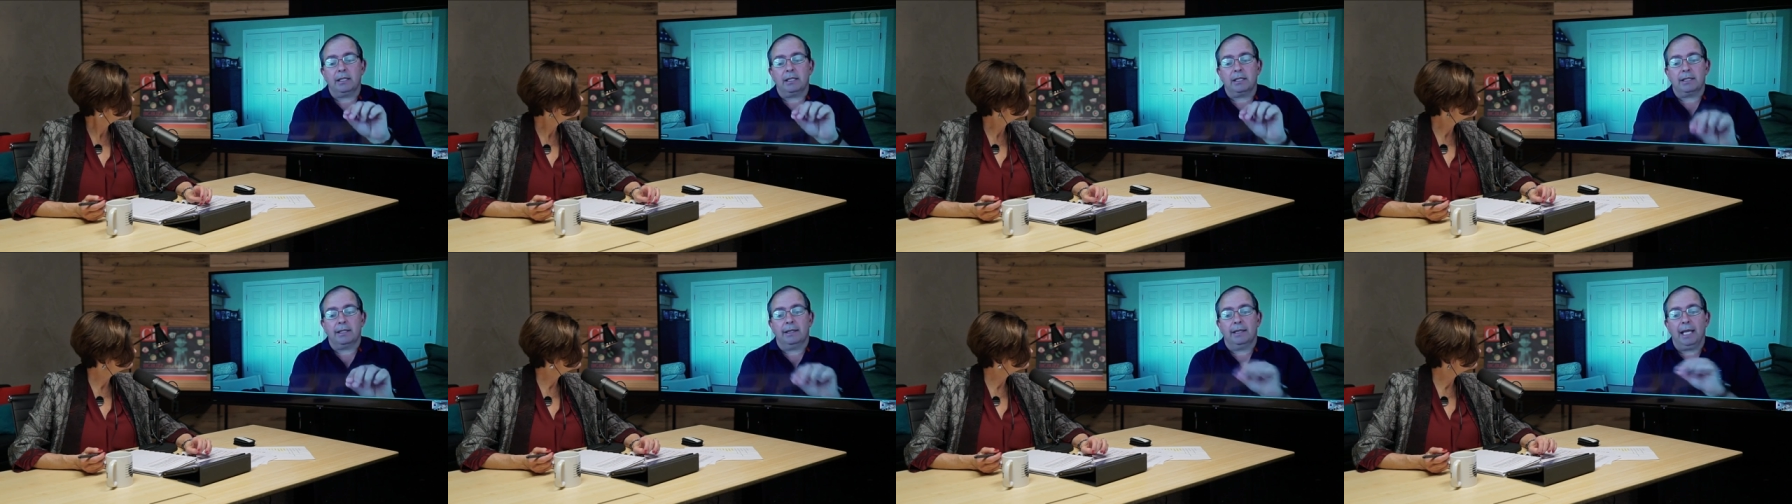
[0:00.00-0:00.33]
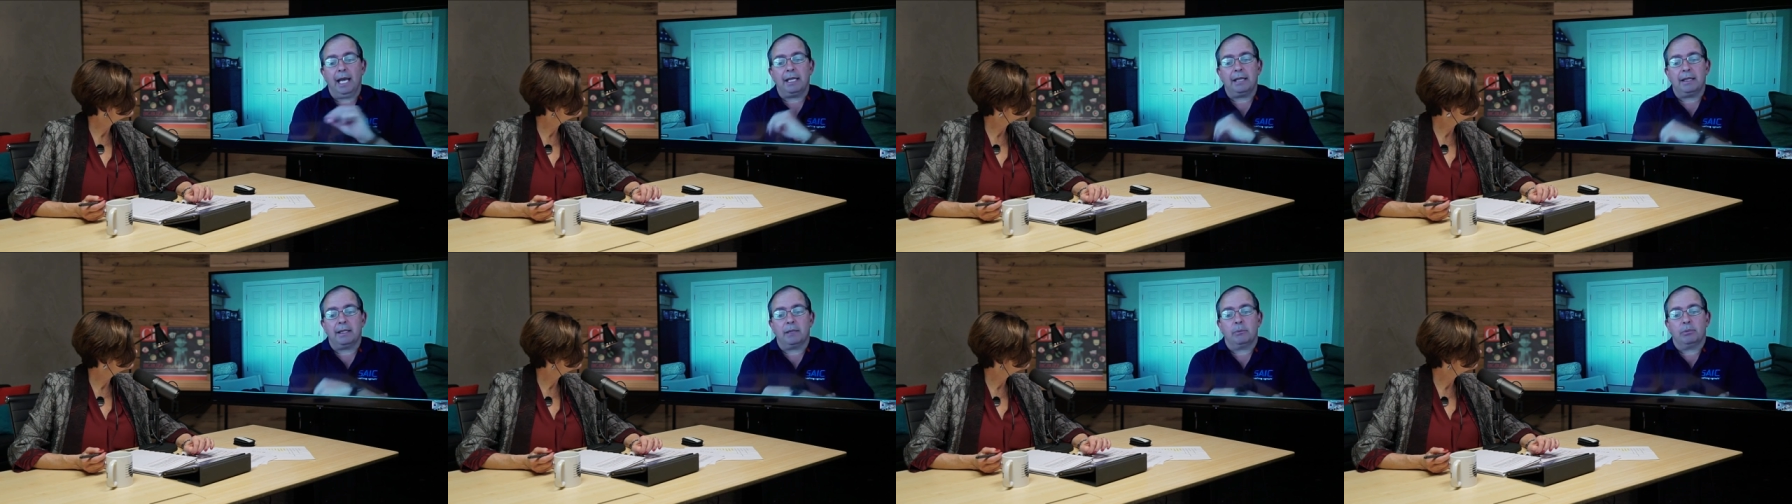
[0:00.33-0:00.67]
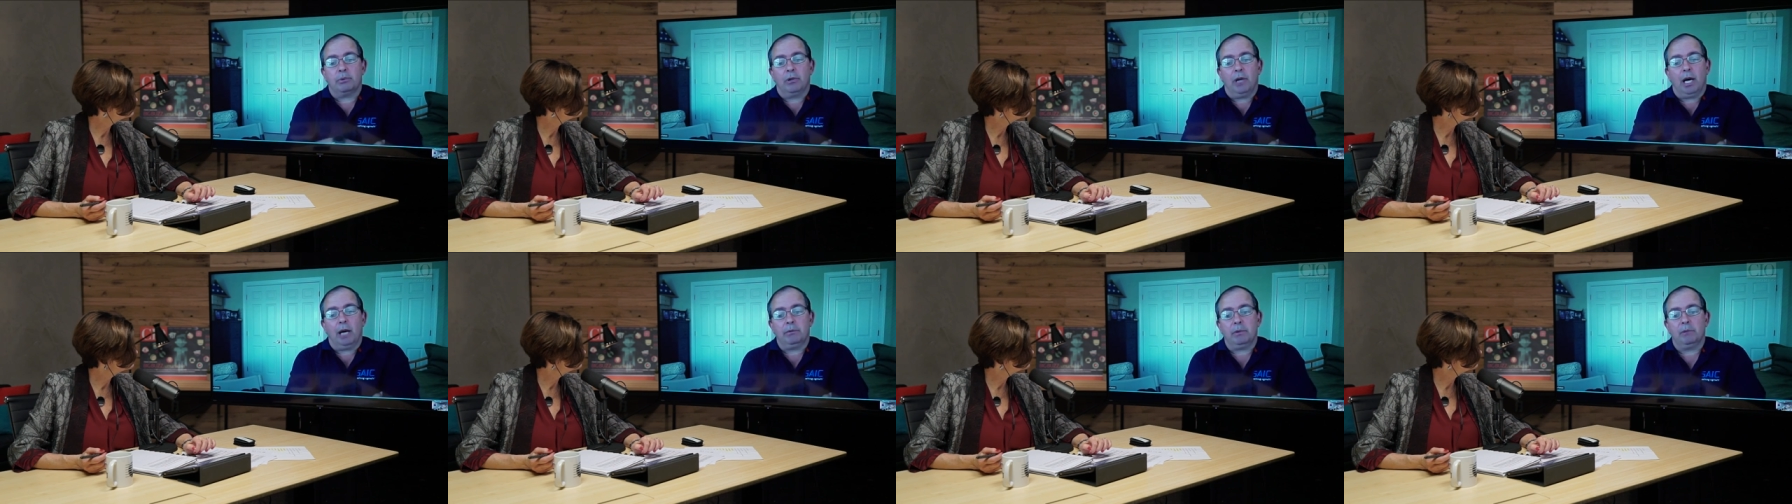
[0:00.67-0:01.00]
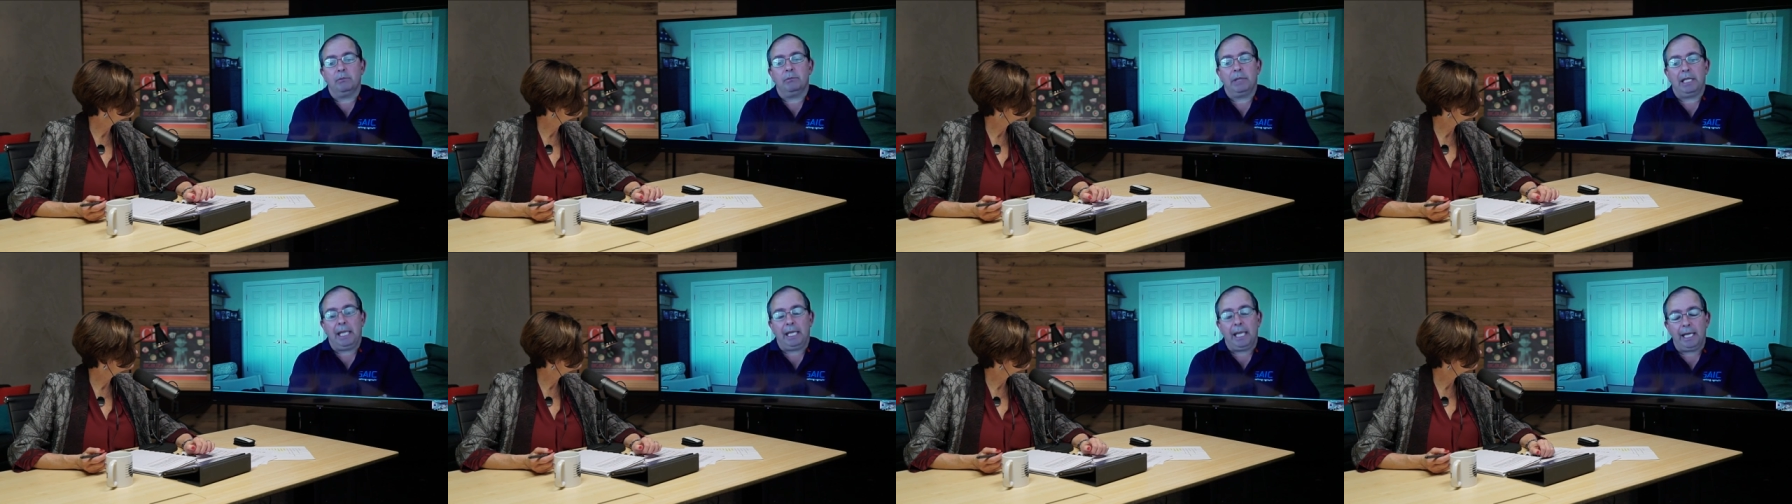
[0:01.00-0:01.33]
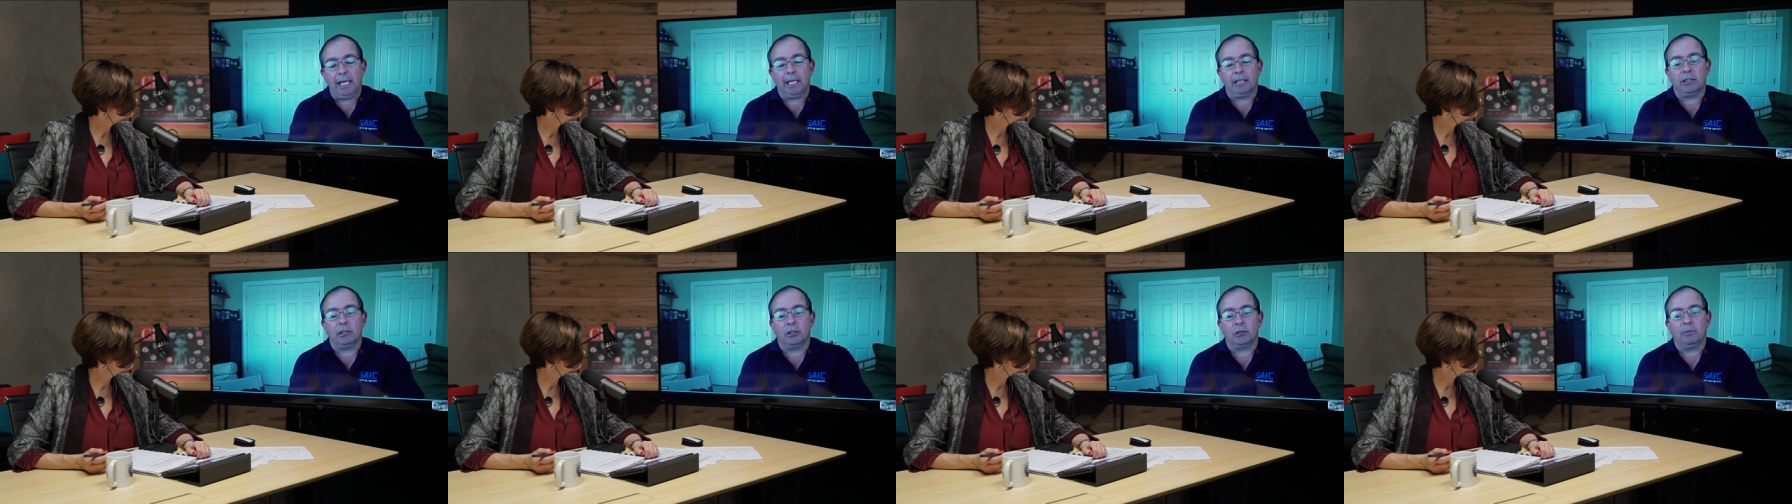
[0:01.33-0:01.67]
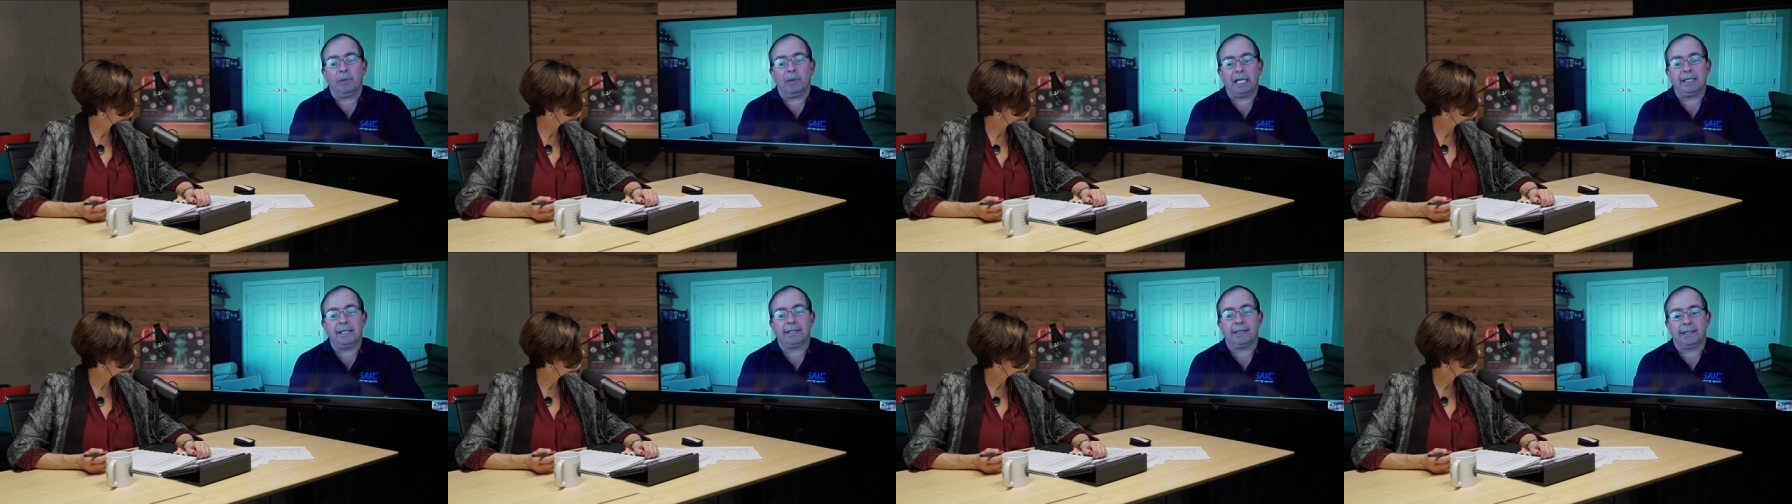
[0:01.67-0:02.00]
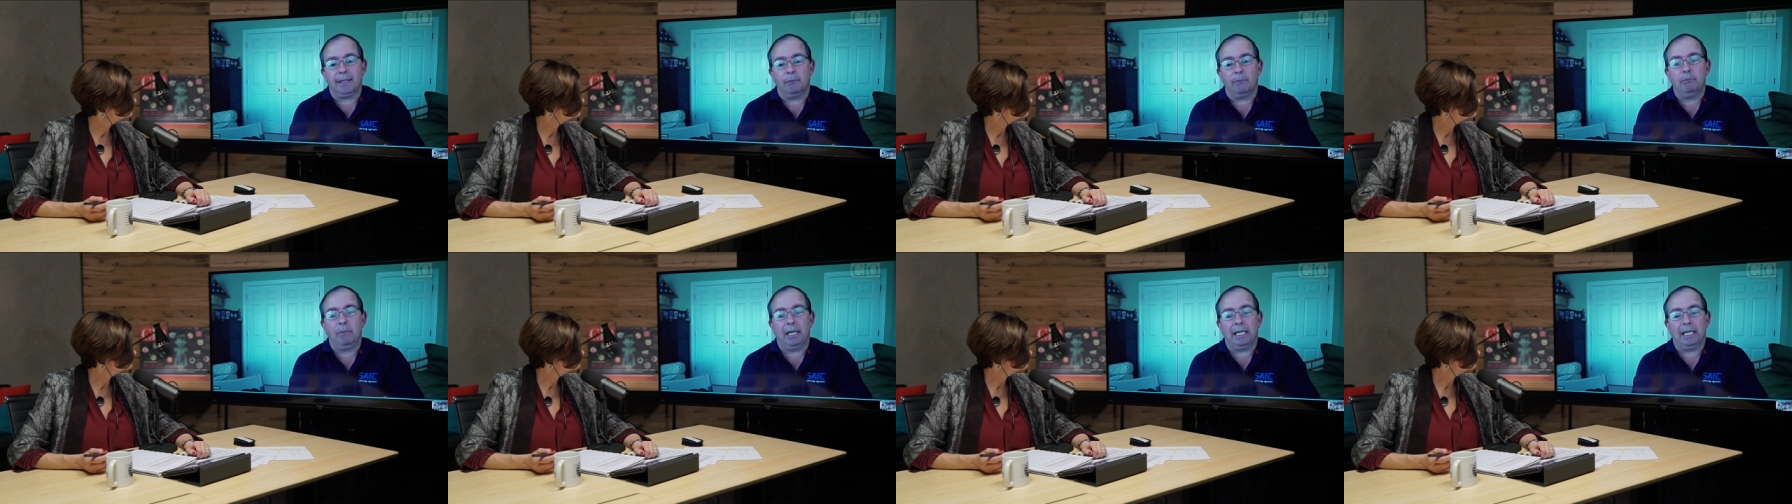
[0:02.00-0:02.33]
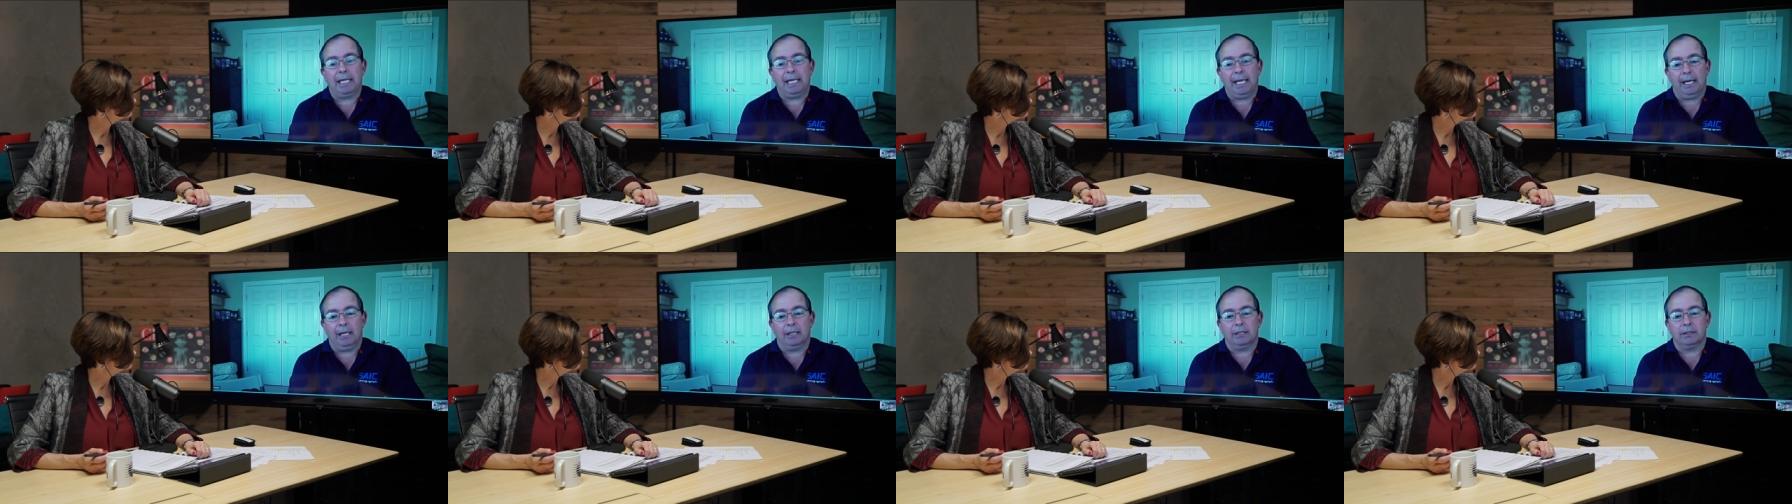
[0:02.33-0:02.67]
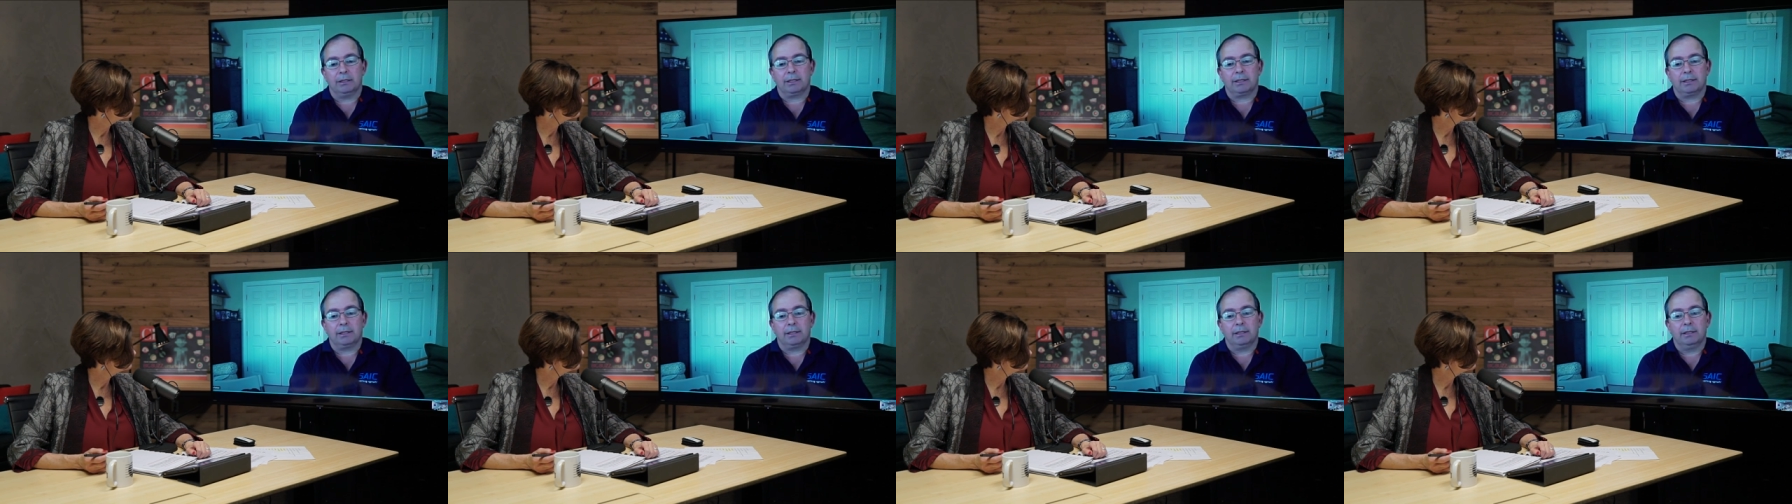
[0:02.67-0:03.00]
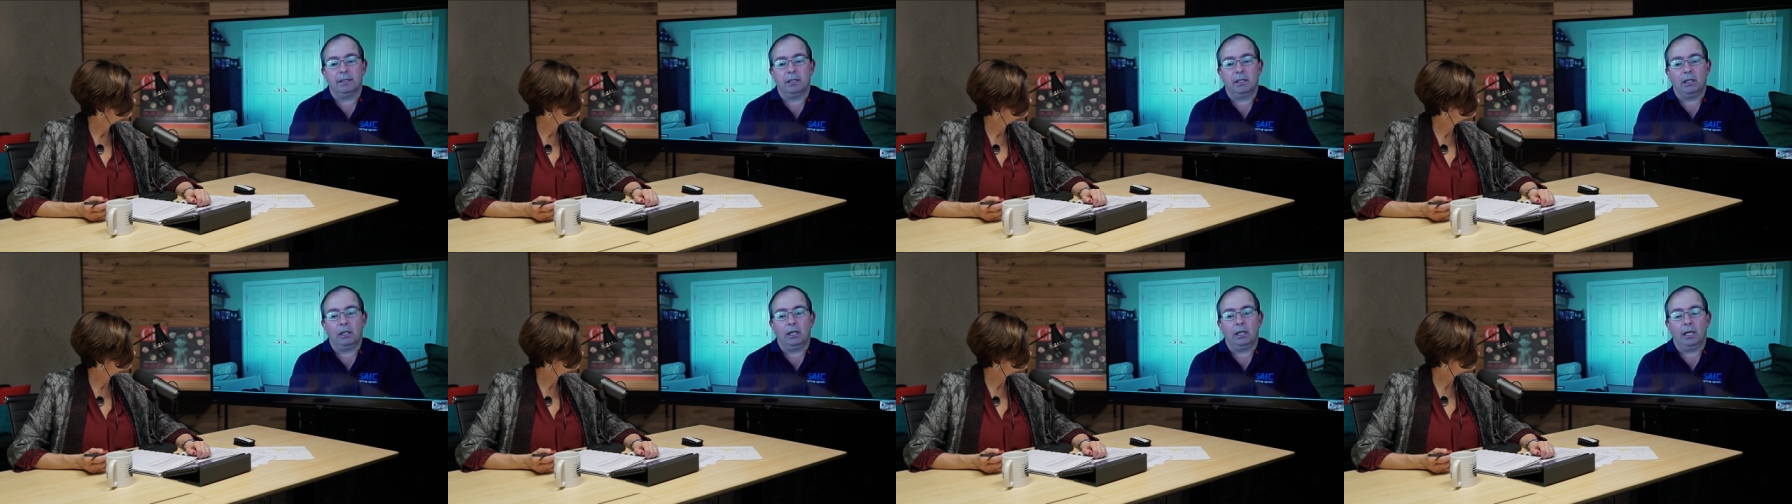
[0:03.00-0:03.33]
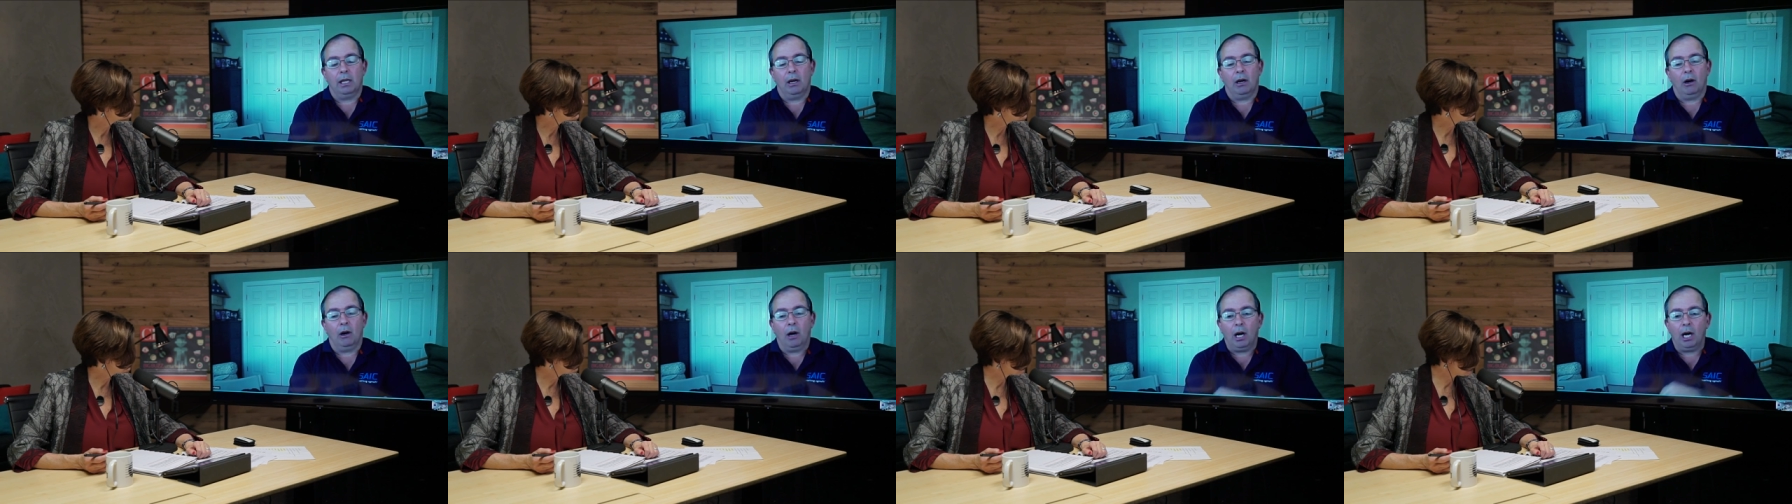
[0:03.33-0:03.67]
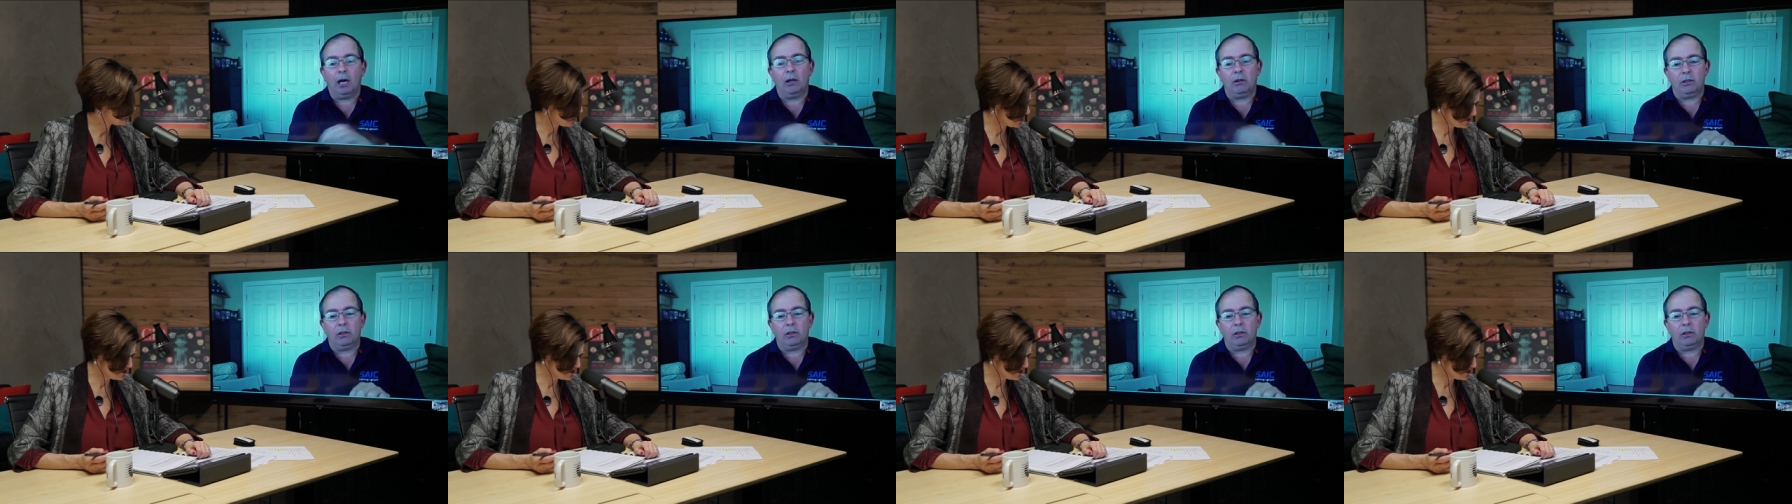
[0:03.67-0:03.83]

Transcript: let the problem be handled by somebody else. Okay. All